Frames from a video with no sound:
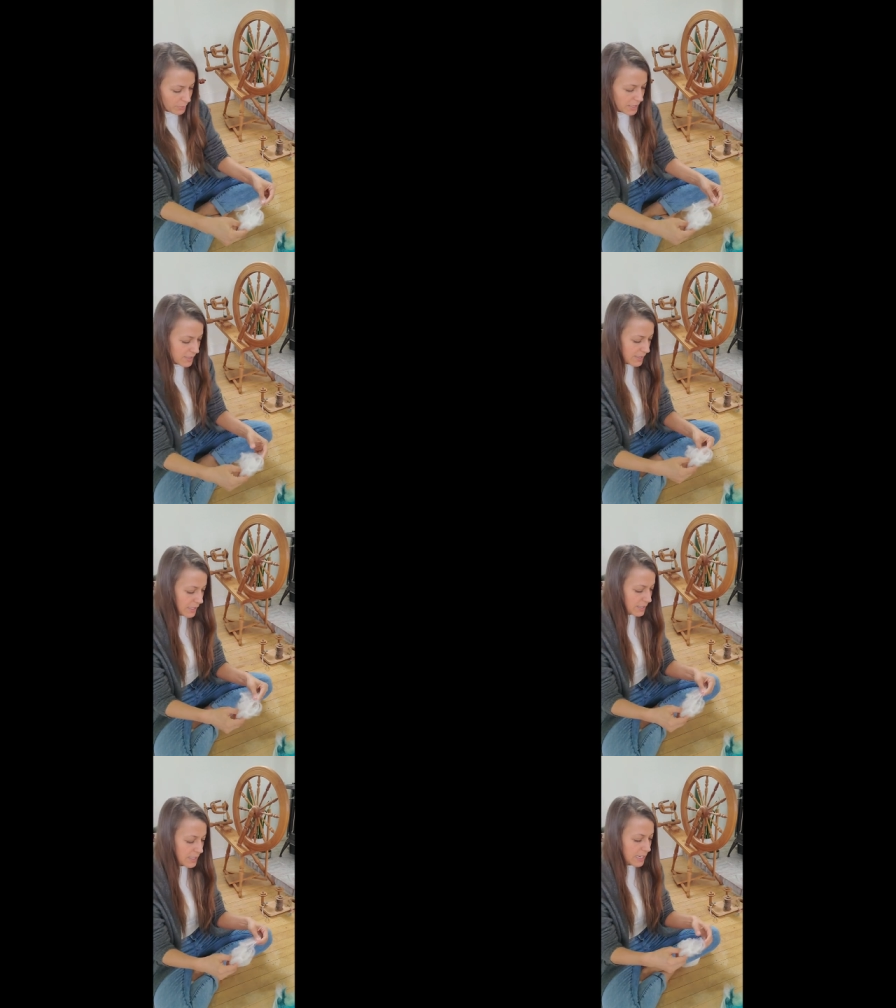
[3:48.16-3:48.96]
bit
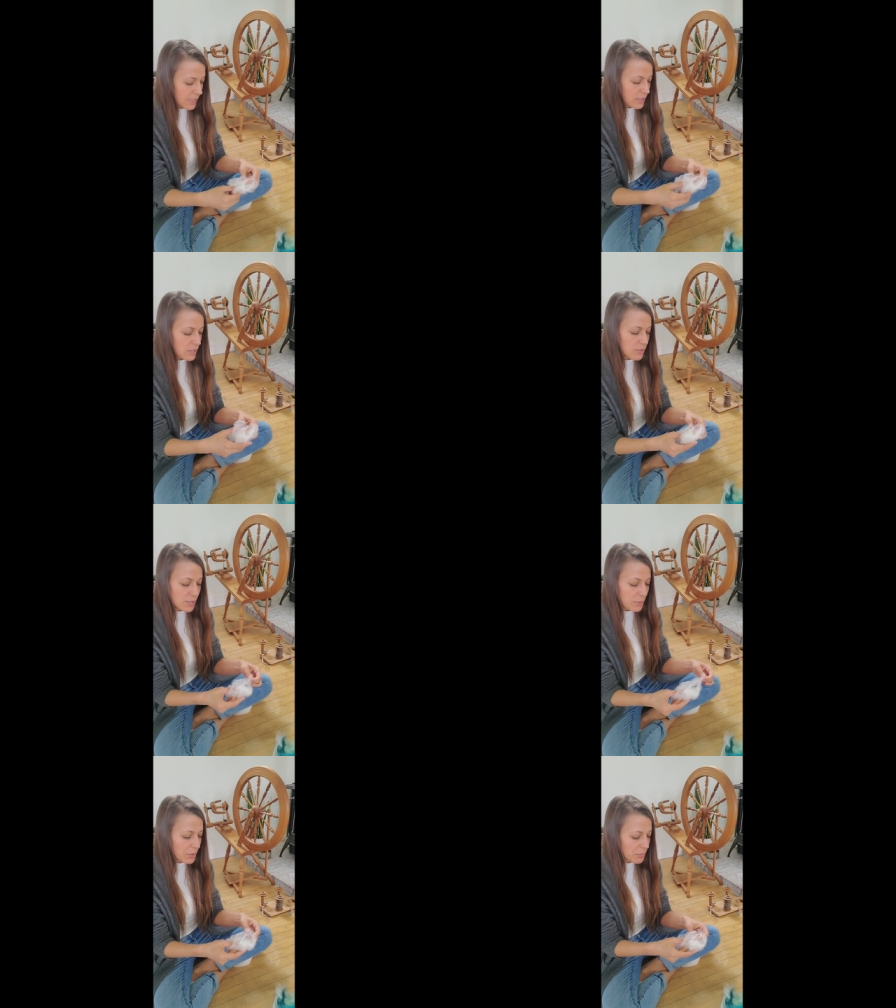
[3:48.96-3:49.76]
stuck together. You
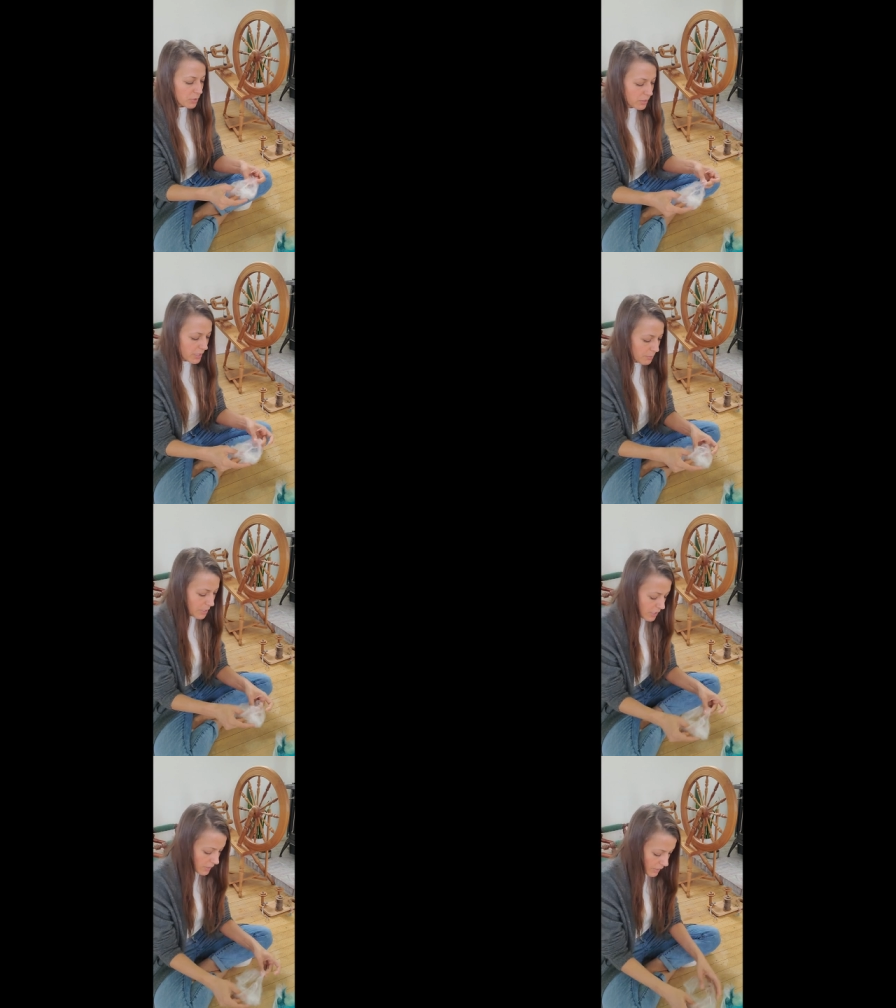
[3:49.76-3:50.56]
just wanna pull that
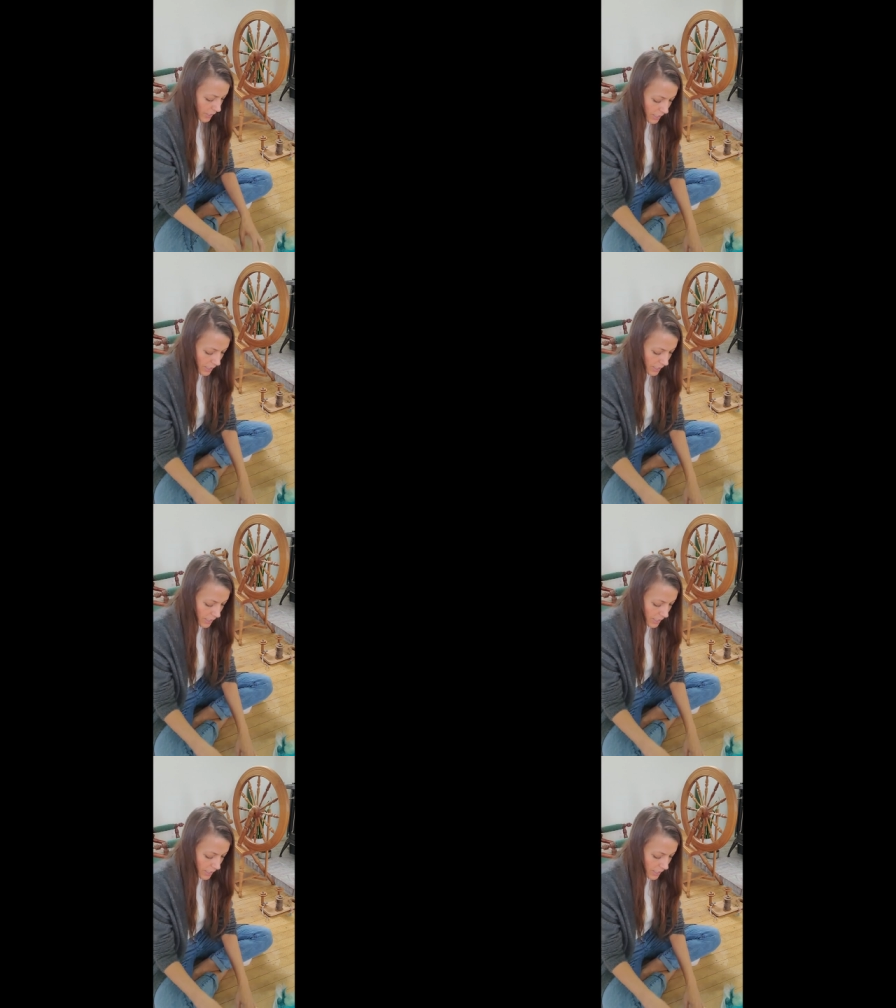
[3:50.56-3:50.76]
apart.